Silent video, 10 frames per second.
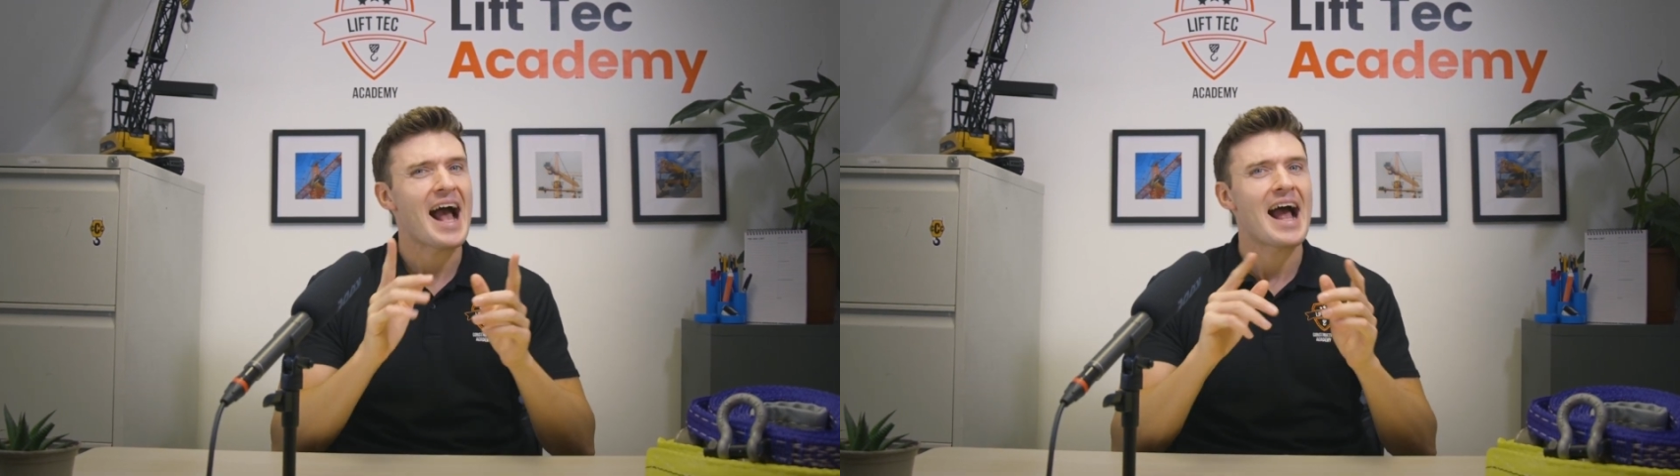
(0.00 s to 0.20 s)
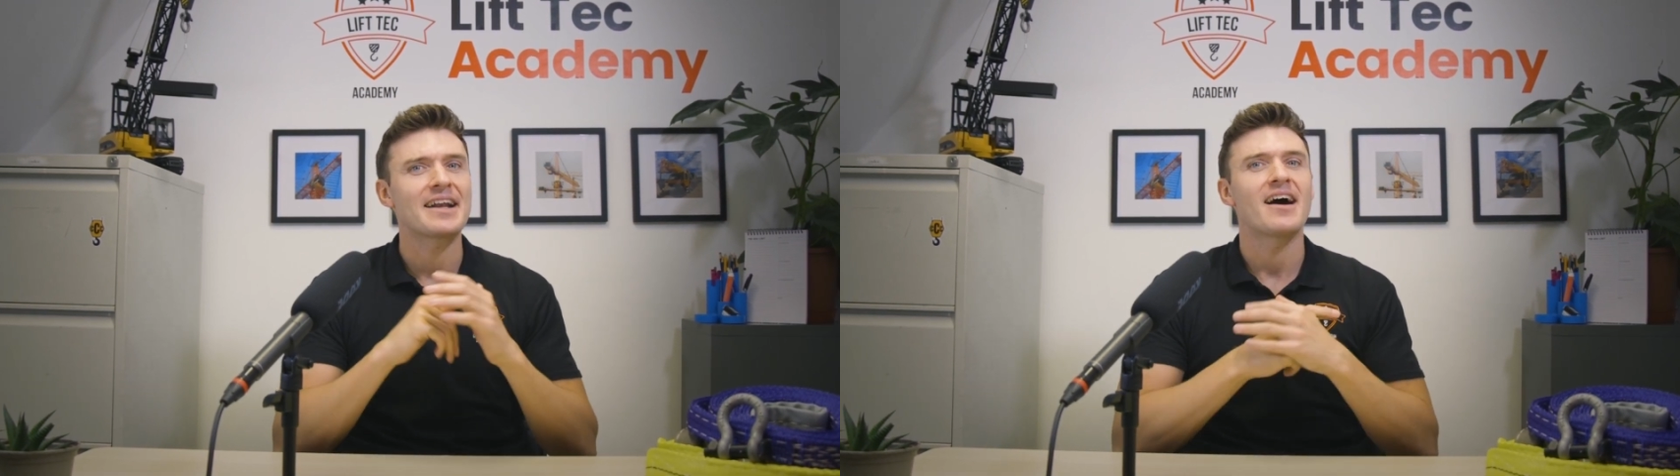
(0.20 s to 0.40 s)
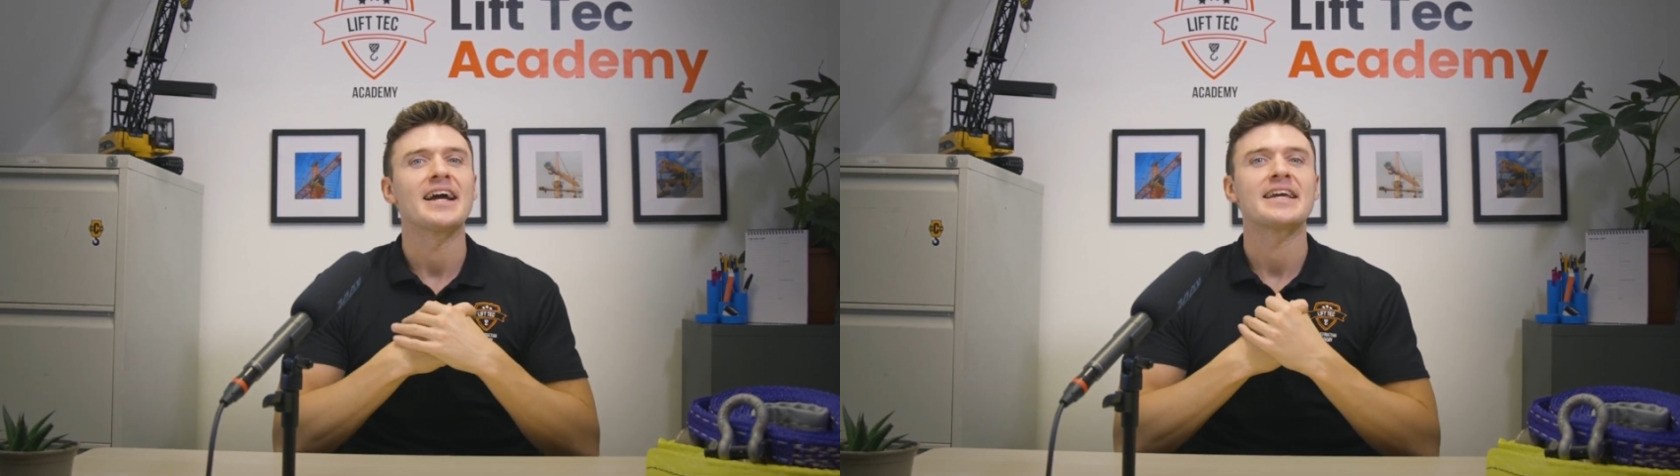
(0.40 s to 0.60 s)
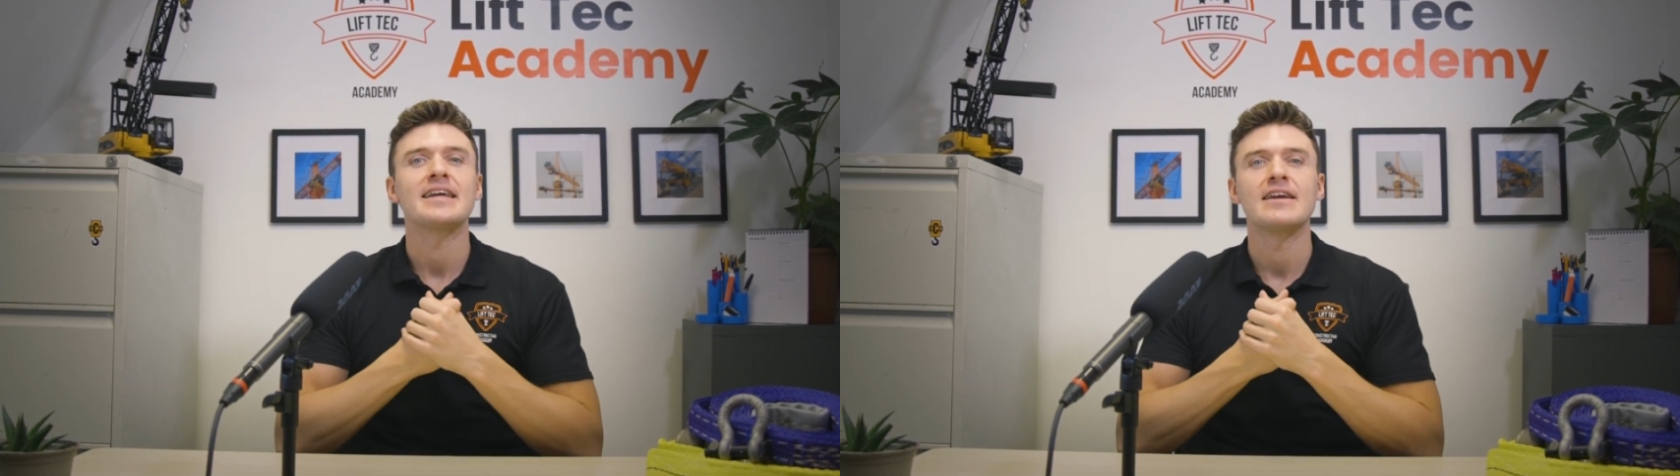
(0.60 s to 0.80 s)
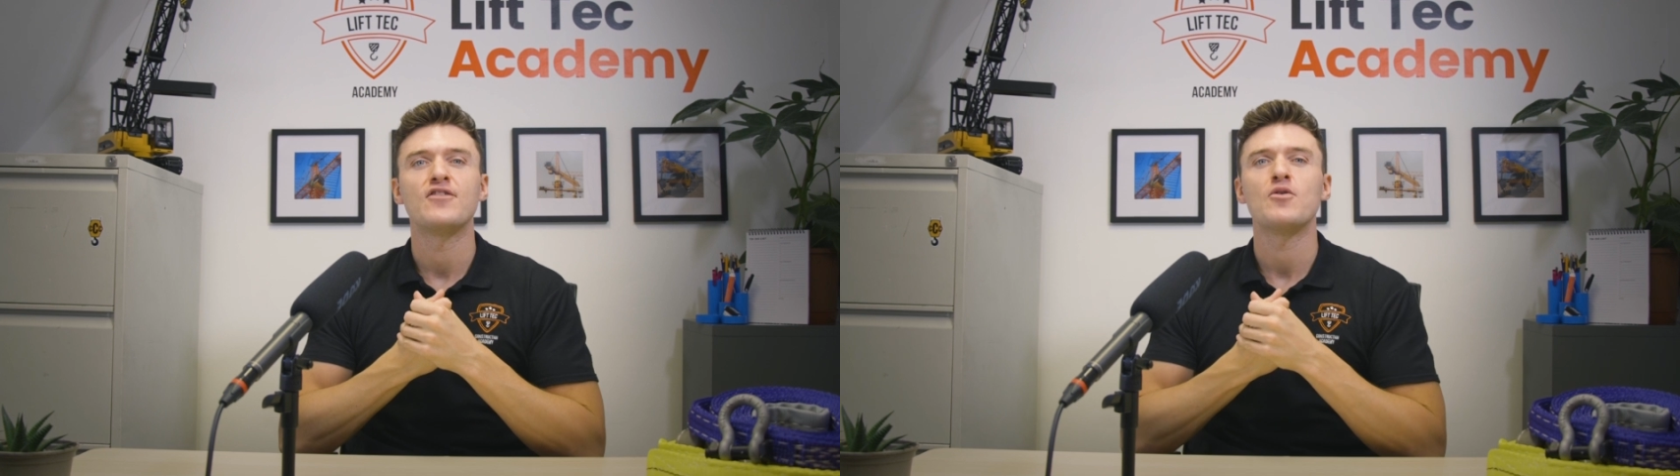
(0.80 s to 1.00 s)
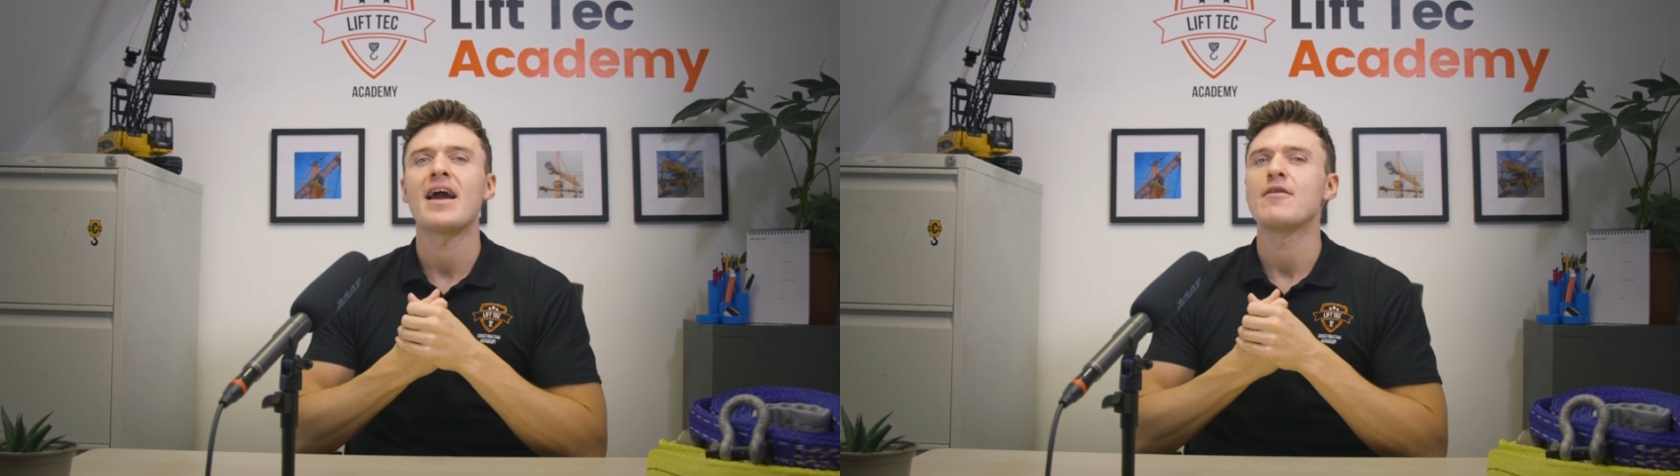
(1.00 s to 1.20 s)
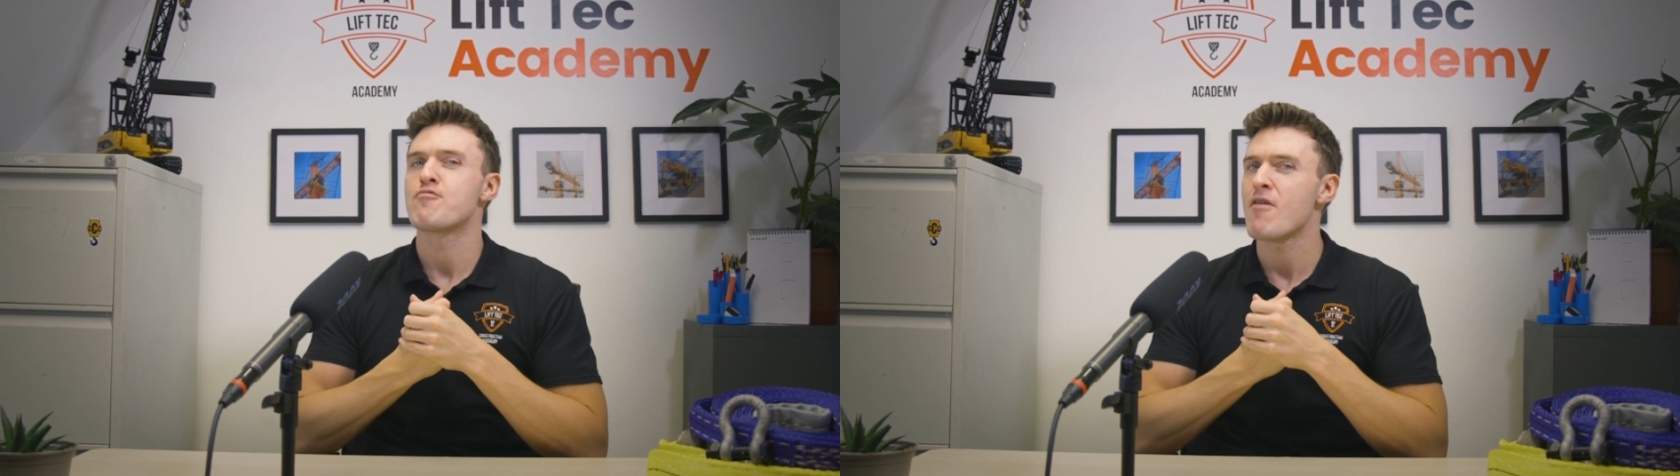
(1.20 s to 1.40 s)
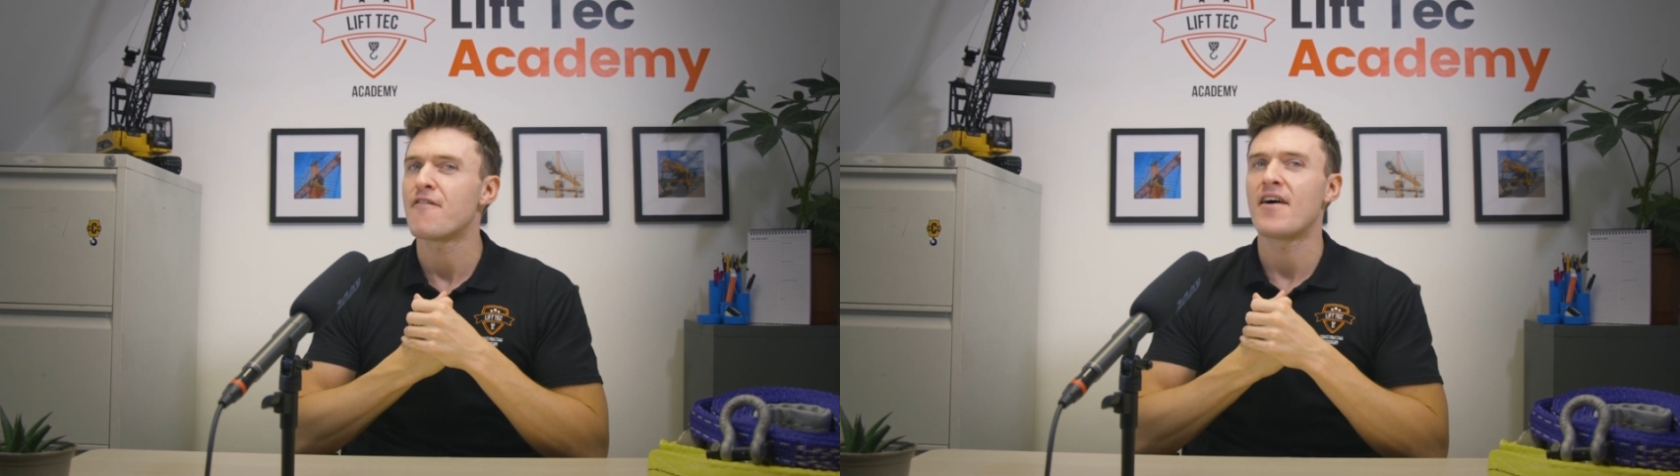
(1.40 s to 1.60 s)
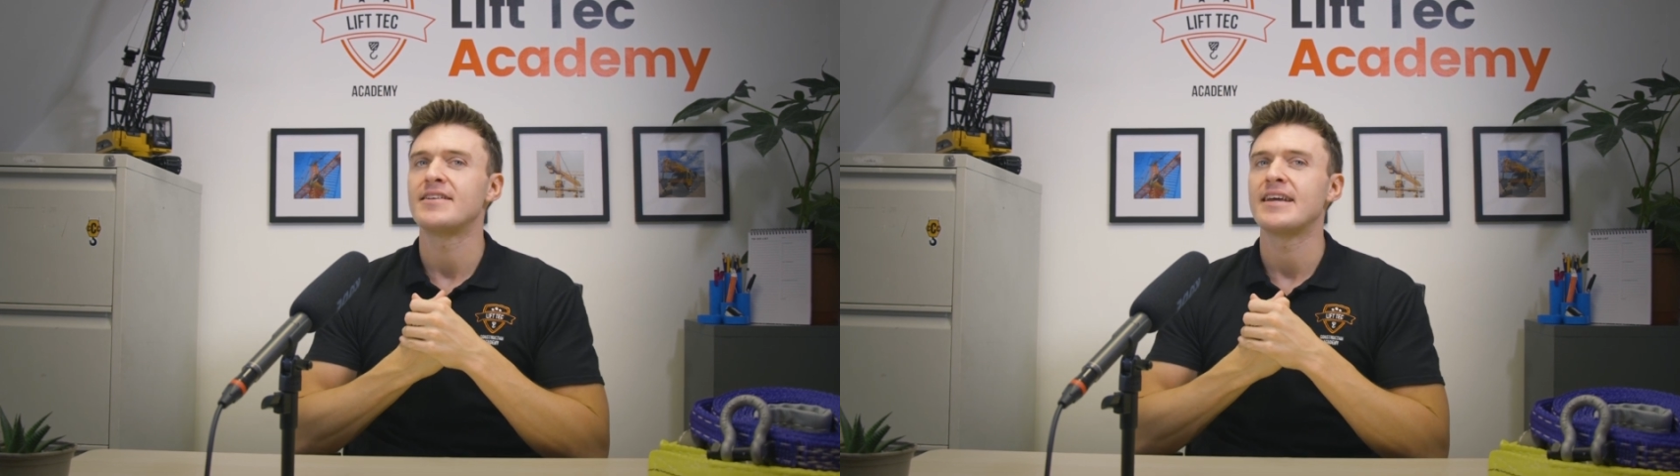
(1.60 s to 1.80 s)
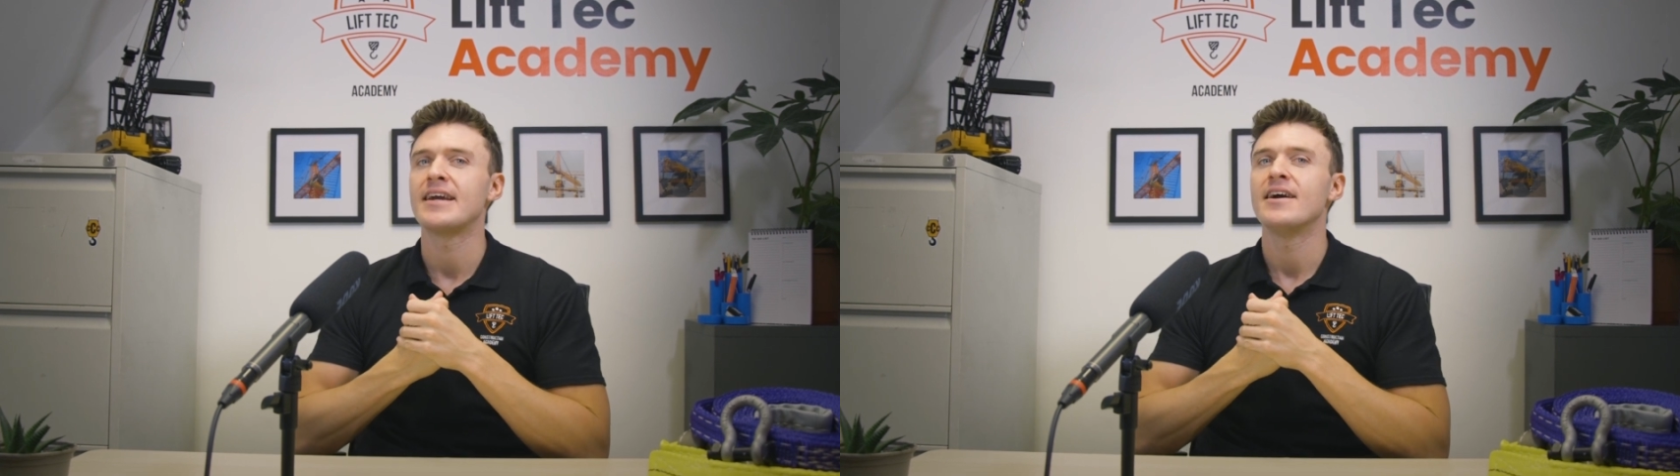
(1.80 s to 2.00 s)
and I can give you a rough
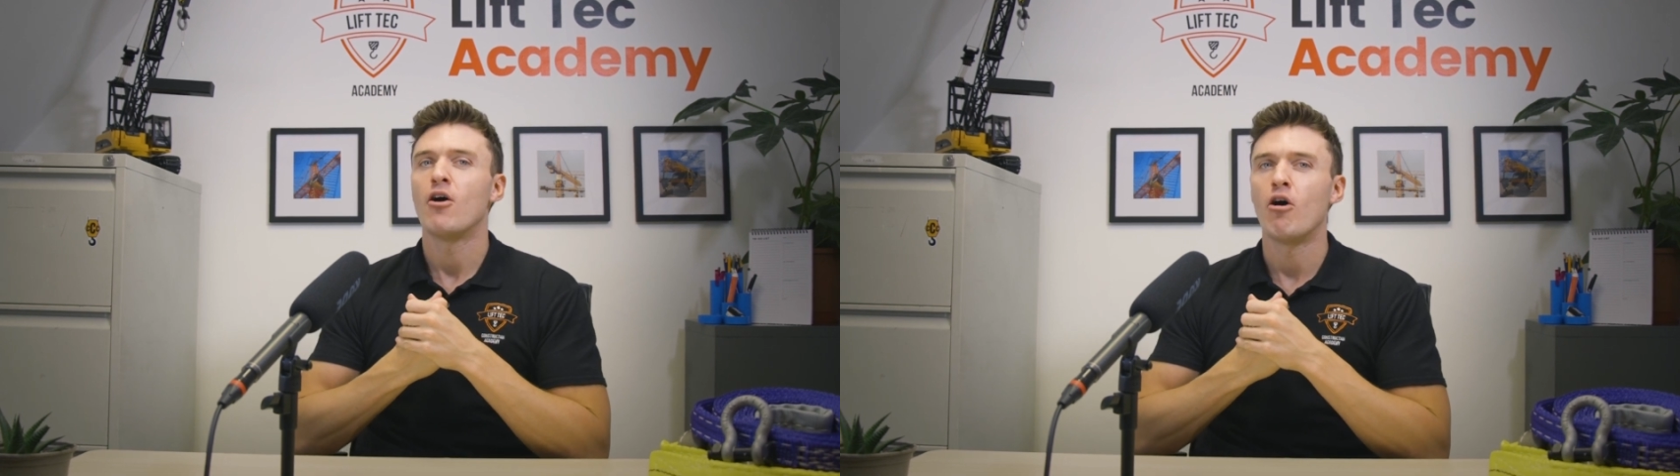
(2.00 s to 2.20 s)
idea